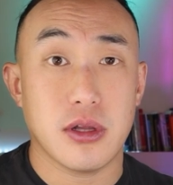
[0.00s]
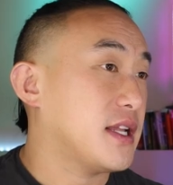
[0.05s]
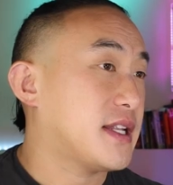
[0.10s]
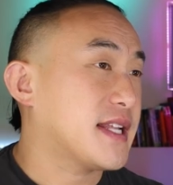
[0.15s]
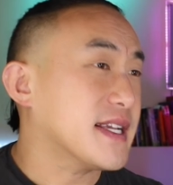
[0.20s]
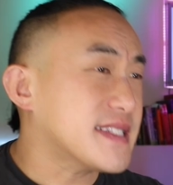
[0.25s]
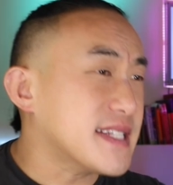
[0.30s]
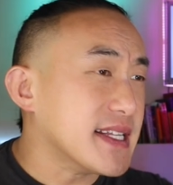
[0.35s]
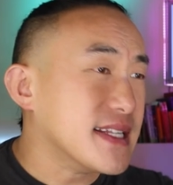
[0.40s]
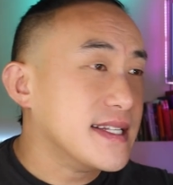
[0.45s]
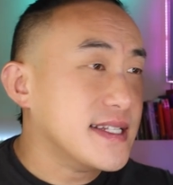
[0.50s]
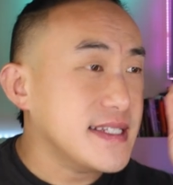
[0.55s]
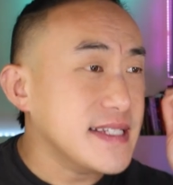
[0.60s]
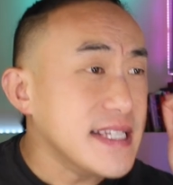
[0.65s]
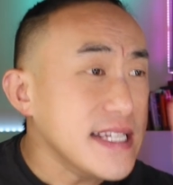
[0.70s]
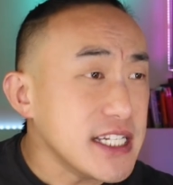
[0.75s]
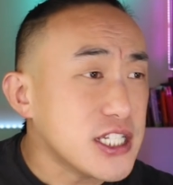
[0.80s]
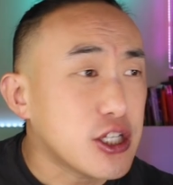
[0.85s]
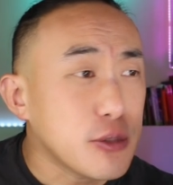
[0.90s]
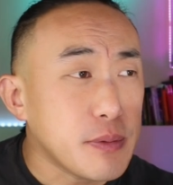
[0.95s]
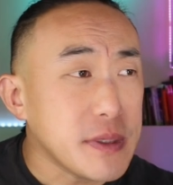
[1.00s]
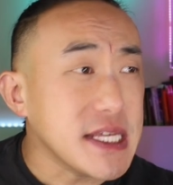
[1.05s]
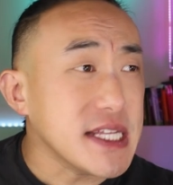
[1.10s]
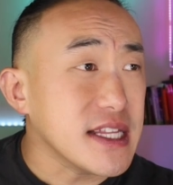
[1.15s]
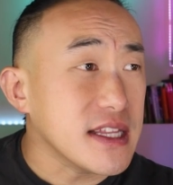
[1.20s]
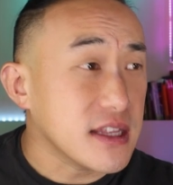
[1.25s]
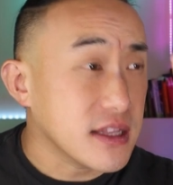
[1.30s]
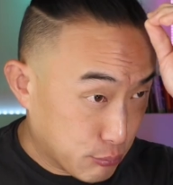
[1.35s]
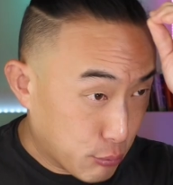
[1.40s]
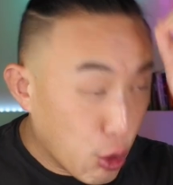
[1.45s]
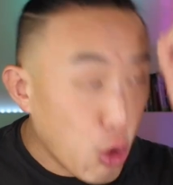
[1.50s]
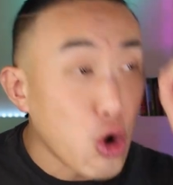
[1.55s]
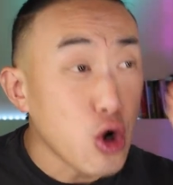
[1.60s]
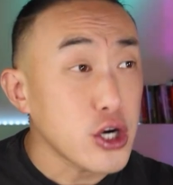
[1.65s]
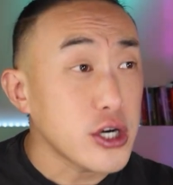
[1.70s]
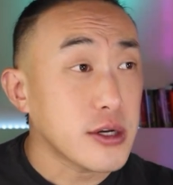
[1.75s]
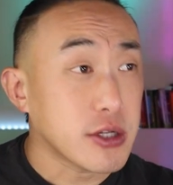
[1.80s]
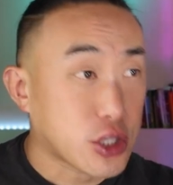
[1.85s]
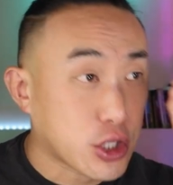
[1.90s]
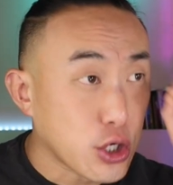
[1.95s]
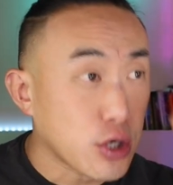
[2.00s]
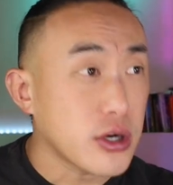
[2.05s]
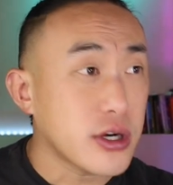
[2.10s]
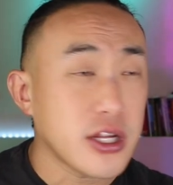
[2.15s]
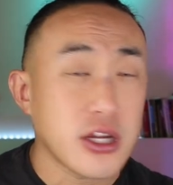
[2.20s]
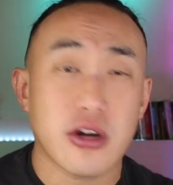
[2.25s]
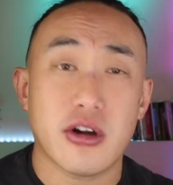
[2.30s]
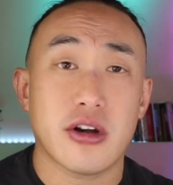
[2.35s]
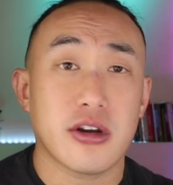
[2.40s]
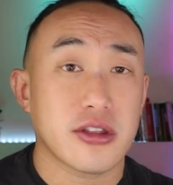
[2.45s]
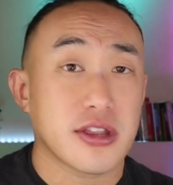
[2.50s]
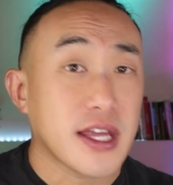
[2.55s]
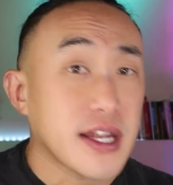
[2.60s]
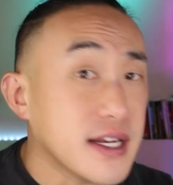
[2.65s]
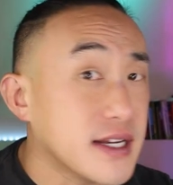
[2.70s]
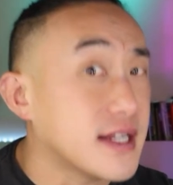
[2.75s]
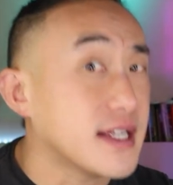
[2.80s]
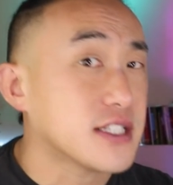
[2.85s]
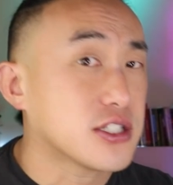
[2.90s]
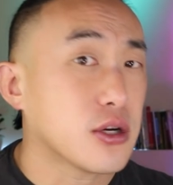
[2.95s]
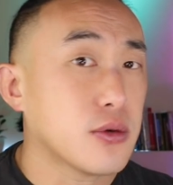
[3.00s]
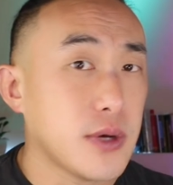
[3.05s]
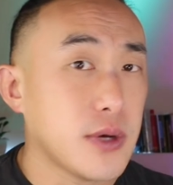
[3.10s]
It doesn't need to be more dirtier than it is